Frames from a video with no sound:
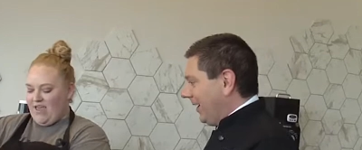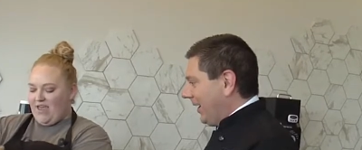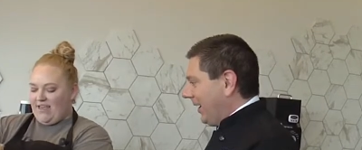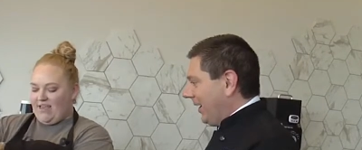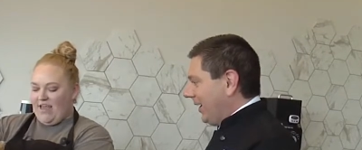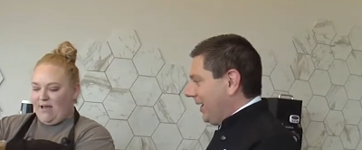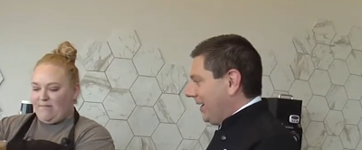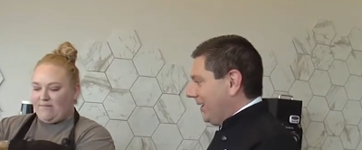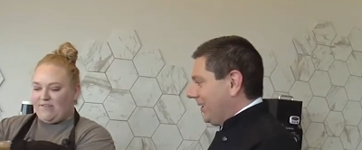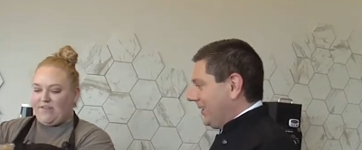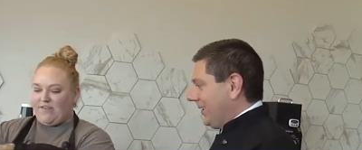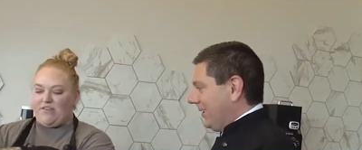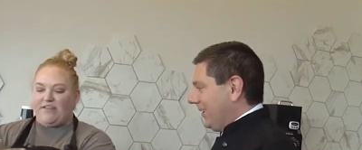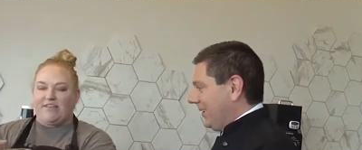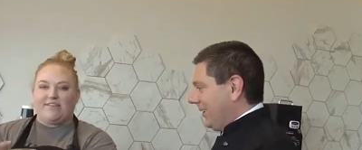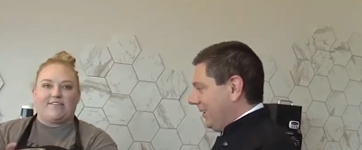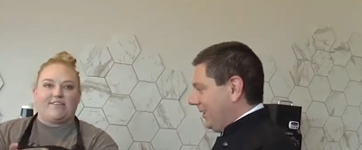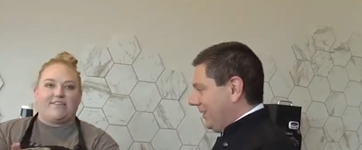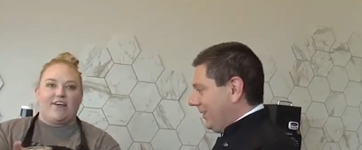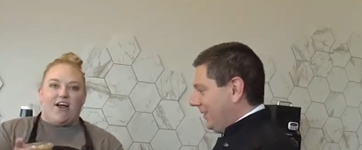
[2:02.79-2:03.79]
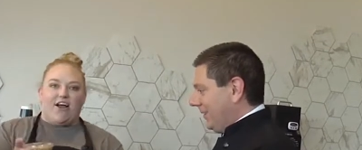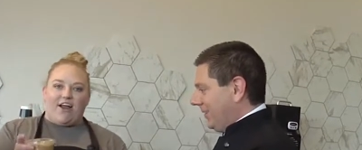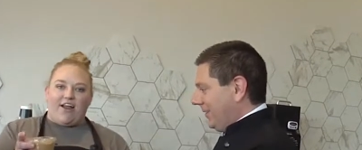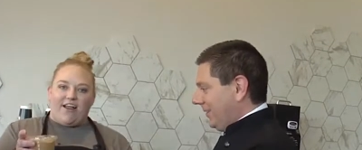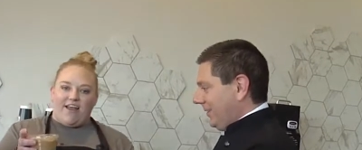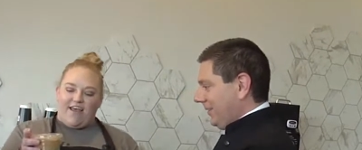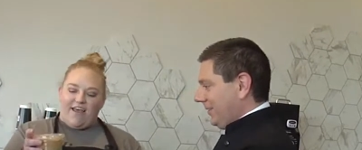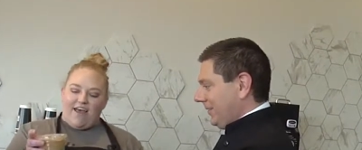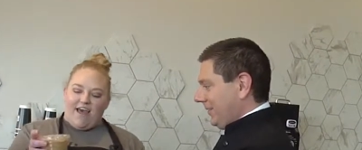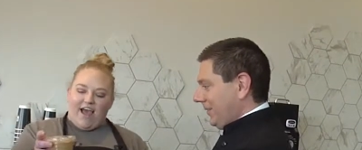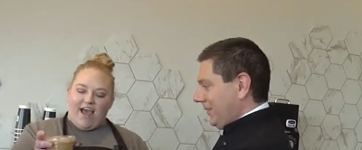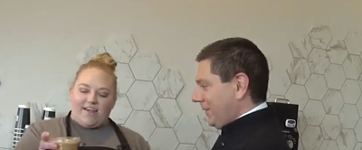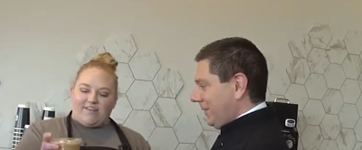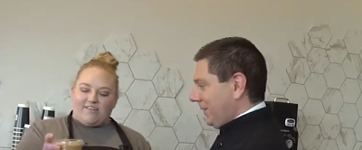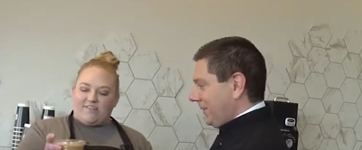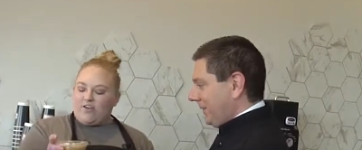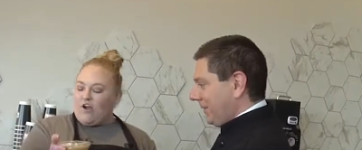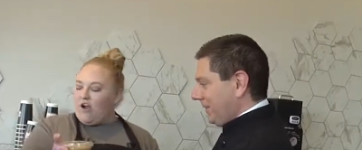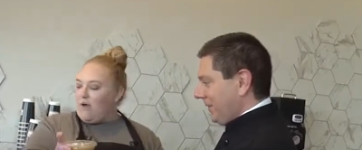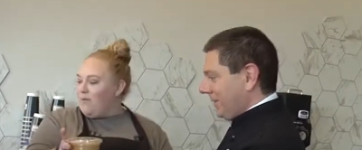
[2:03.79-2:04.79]
Speaker 1: yep, so this is our
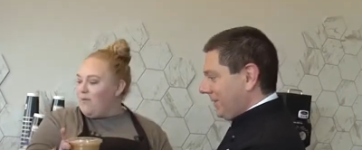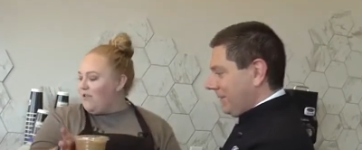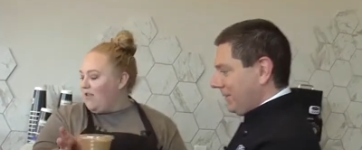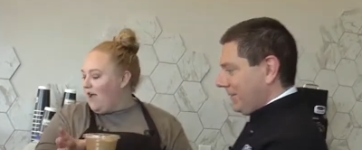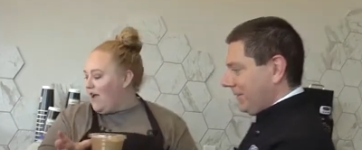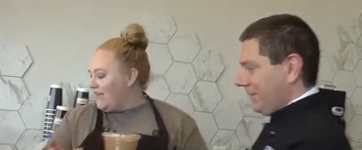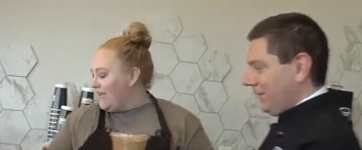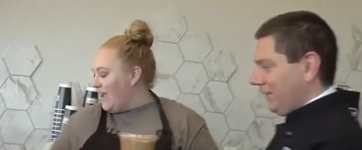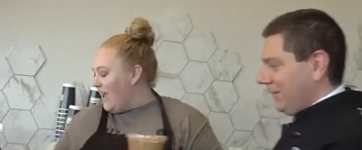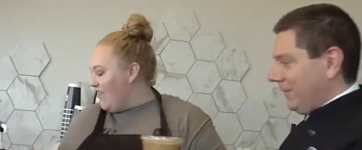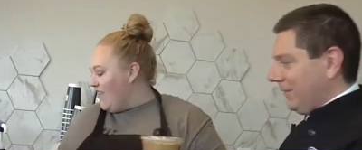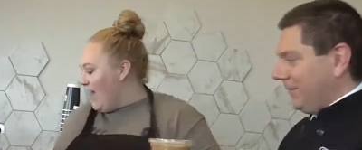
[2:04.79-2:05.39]
iced caramel latte